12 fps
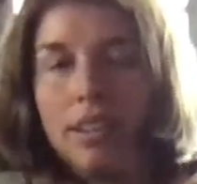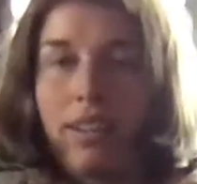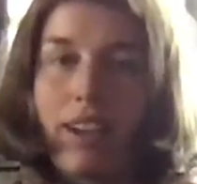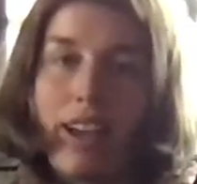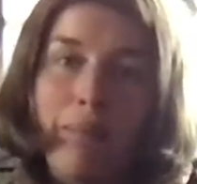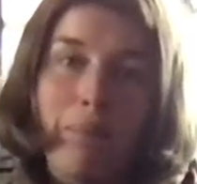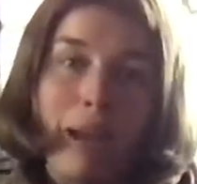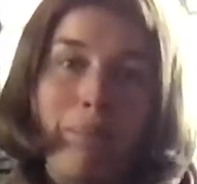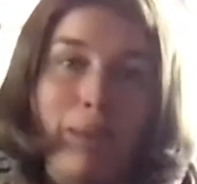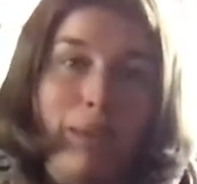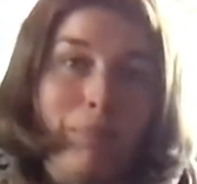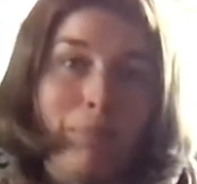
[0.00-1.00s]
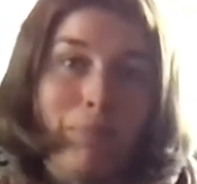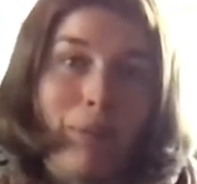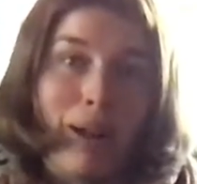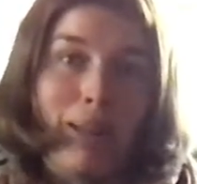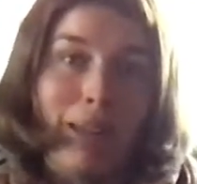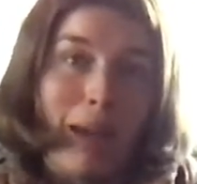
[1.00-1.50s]
And it might be, a
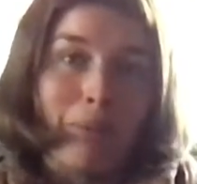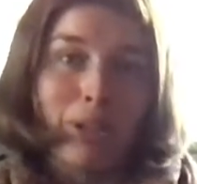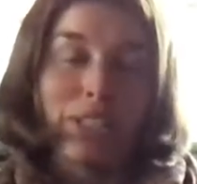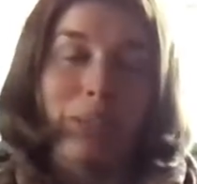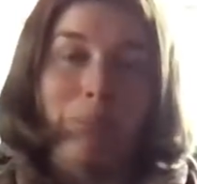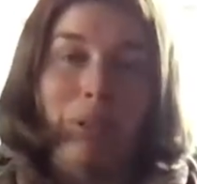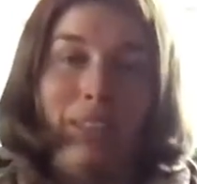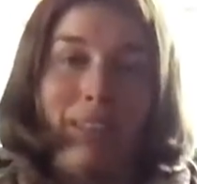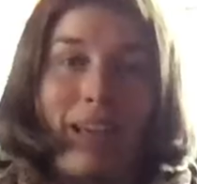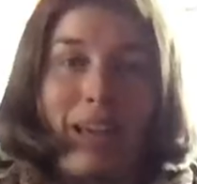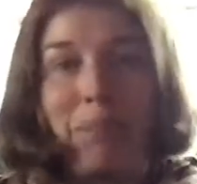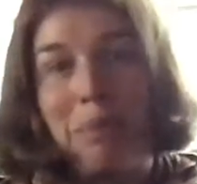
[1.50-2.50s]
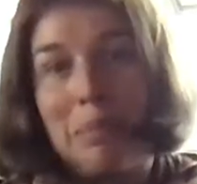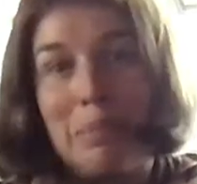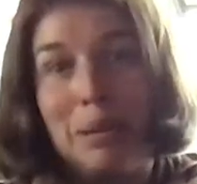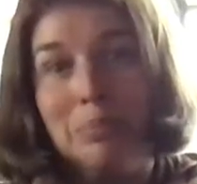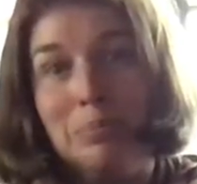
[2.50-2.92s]
lot more simple than that. It might be.